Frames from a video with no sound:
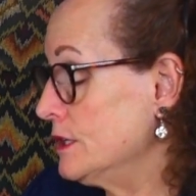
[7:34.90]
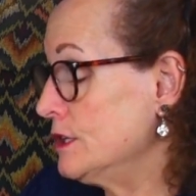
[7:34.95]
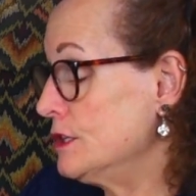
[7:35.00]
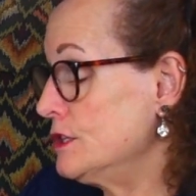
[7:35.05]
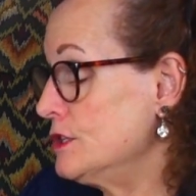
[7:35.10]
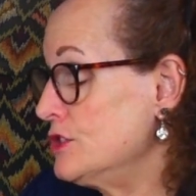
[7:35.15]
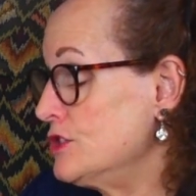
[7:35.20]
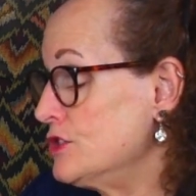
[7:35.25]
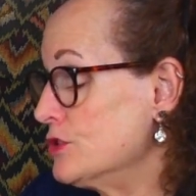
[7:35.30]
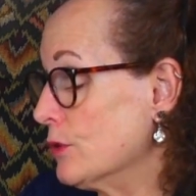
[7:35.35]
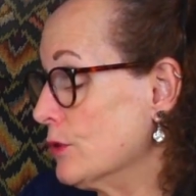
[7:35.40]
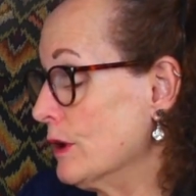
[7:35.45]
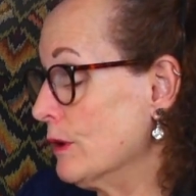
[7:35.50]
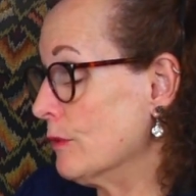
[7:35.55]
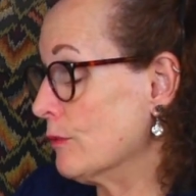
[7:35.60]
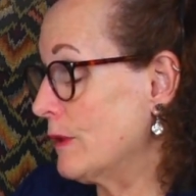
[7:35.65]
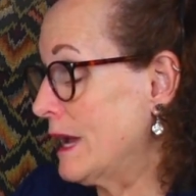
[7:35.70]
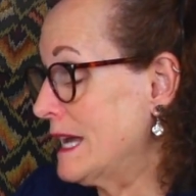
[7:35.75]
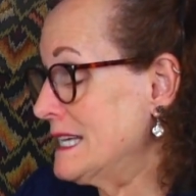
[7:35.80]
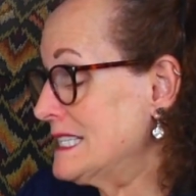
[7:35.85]

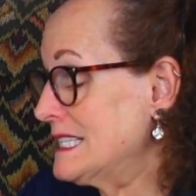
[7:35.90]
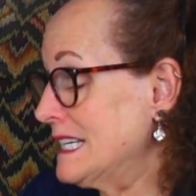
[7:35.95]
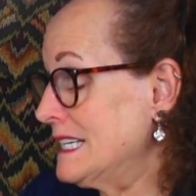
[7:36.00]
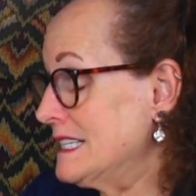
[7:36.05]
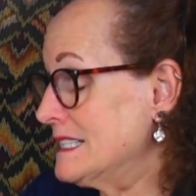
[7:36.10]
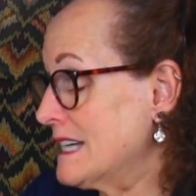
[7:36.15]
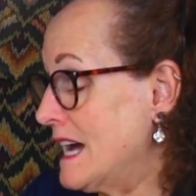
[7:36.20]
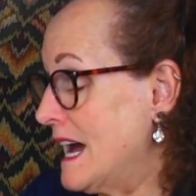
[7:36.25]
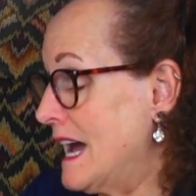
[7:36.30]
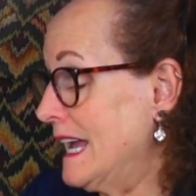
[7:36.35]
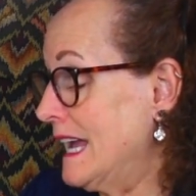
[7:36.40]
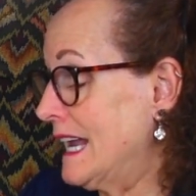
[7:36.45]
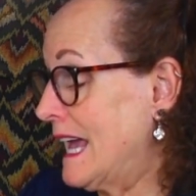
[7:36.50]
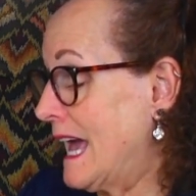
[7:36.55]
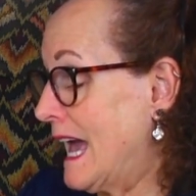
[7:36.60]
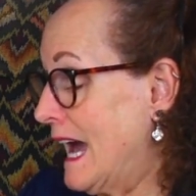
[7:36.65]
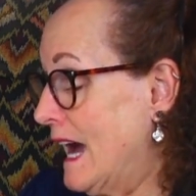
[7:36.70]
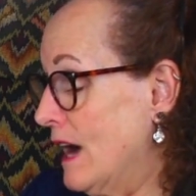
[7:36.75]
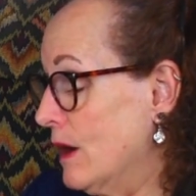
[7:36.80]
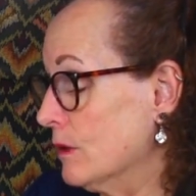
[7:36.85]
short racing died
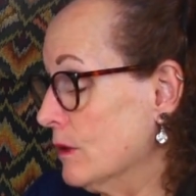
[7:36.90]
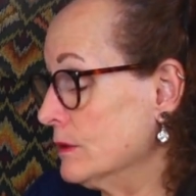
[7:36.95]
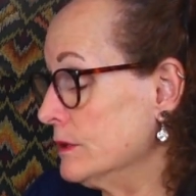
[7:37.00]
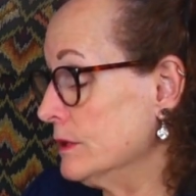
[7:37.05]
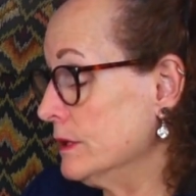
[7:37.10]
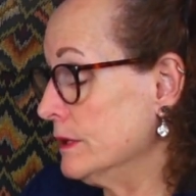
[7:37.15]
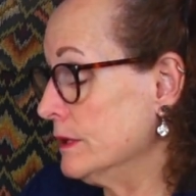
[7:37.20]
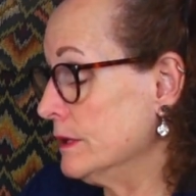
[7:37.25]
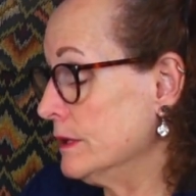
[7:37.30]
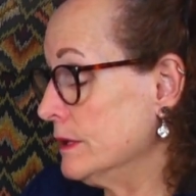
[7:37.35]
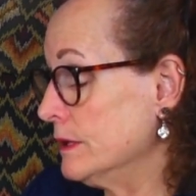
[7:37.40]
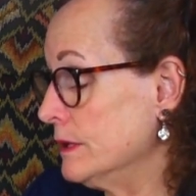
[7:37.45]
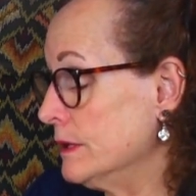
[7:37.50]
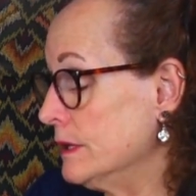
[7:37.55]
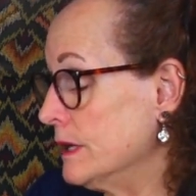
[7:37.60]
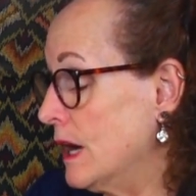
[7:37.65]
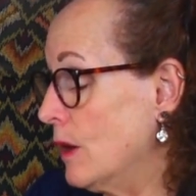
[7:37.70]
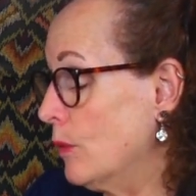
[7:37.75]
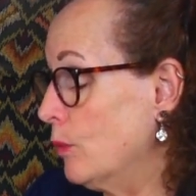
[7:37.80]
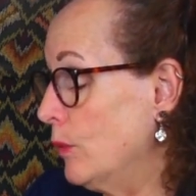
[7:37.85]
out.
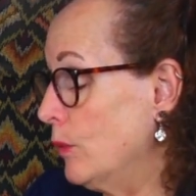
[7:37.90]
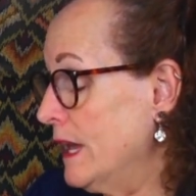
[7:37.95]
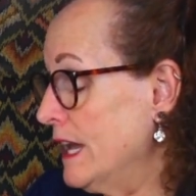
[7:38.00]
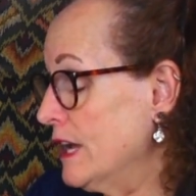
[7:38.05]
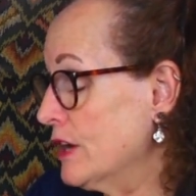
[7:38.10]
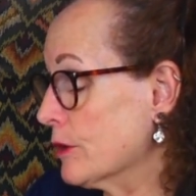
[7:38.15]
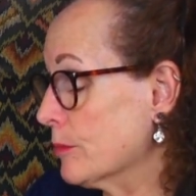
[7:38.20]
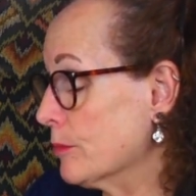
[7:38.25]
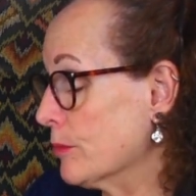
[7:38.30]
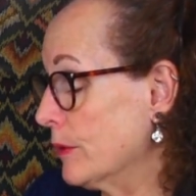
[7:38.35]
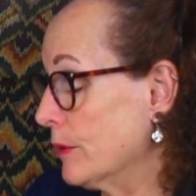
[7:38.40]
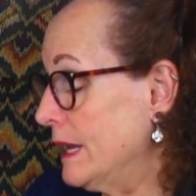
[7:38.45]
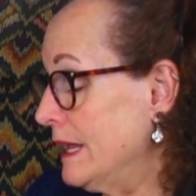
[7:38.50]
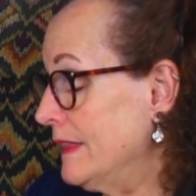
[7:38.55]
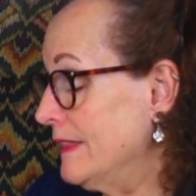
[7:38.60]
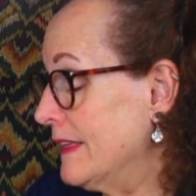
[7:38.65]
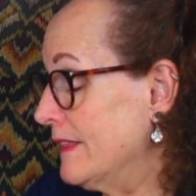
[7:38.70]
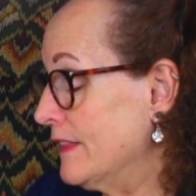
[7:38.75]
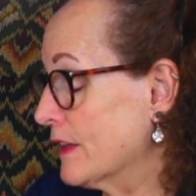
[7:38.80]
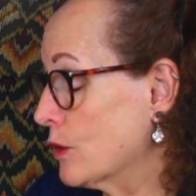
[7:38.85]
A weaker
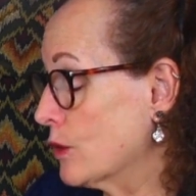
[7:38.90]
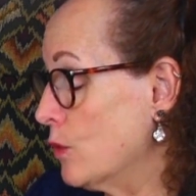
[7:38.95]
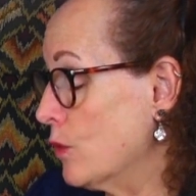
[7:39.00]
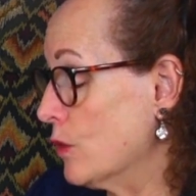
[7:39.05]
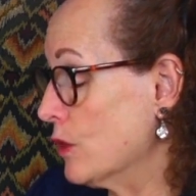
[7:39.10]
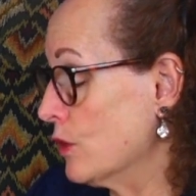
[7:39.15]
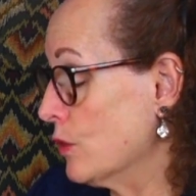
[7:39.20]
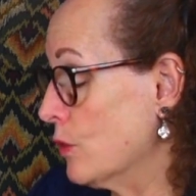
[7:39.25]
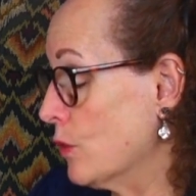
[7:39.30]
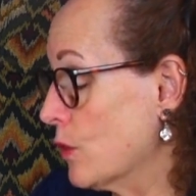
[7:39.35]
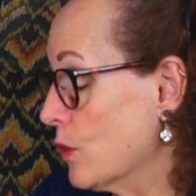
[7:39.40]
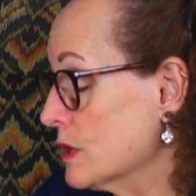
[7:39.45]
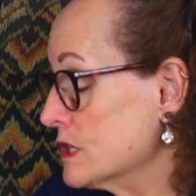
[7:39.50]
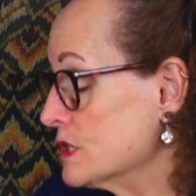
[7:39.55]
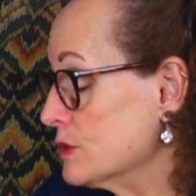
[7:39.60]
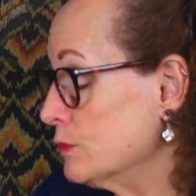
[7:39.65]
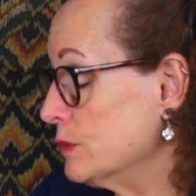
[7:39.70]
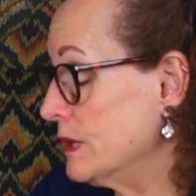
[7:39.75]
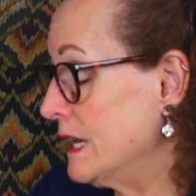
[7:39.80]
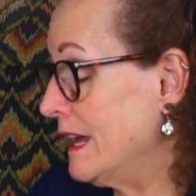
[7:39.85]
breed than the quarter
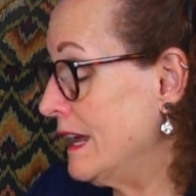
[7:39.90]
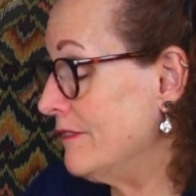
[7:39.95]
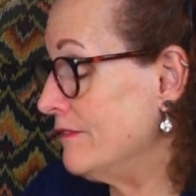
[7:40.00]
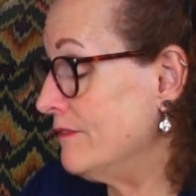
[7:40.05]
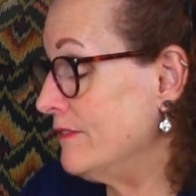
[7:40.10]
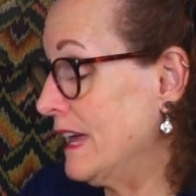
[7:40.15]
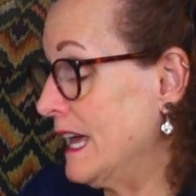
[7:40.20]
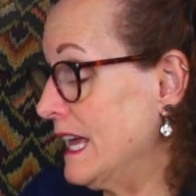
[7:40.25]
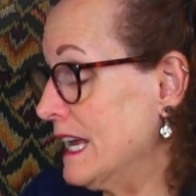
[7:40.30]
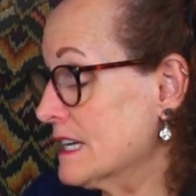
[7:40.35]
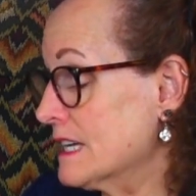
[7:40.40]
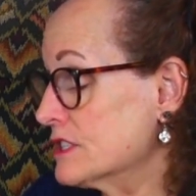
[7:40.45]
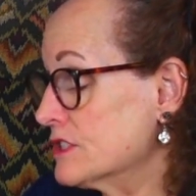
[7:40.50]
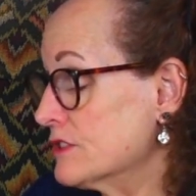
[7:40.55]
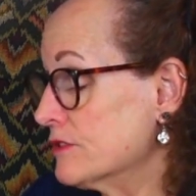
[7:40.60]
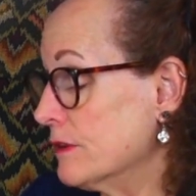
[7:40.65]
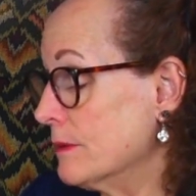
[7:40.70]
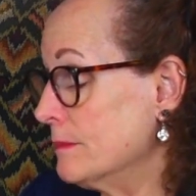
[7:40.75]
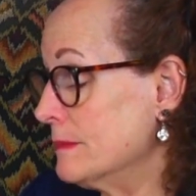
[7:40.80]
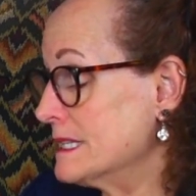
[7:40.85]
horse would have vanished
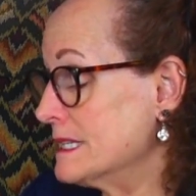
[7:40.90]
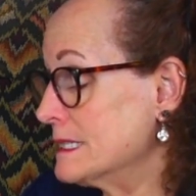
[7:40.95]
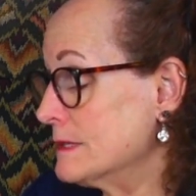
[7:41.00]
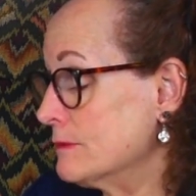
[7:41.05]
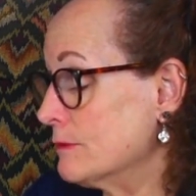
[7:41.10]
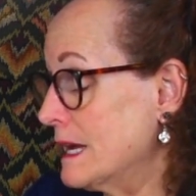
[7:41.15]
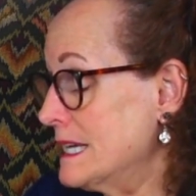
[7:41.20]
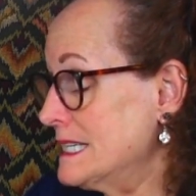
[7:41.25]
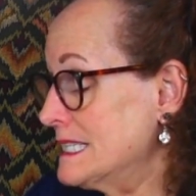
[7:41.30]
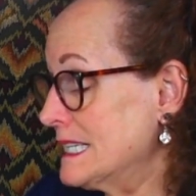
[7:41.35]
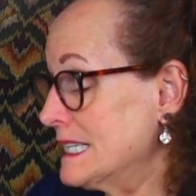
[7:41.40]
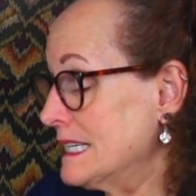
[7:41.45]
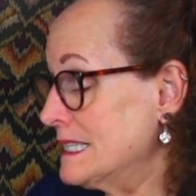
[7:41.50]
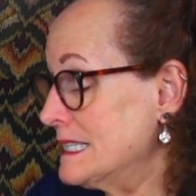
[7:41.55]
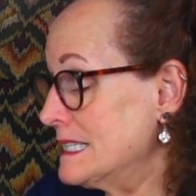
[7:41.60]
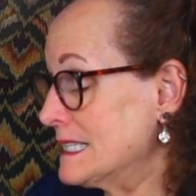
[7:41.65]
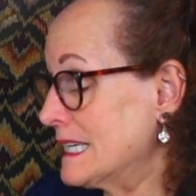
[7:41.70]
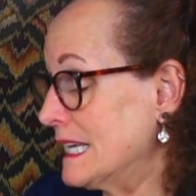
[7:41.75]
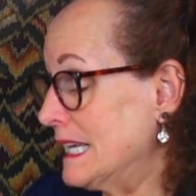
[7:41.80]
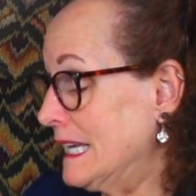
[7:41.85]
from this racing
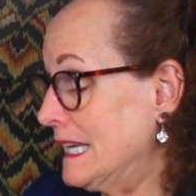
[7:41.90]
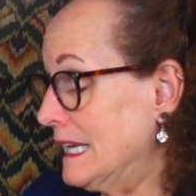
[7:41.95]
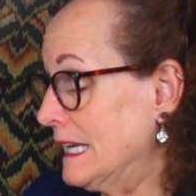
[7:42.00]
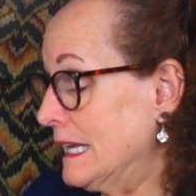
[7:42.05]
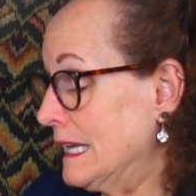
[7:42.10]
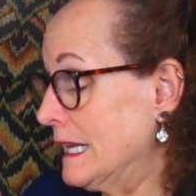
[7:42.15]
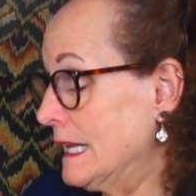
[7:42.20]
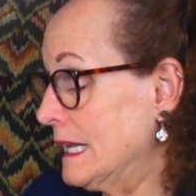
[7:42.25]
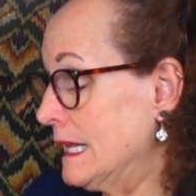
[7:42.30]
scene.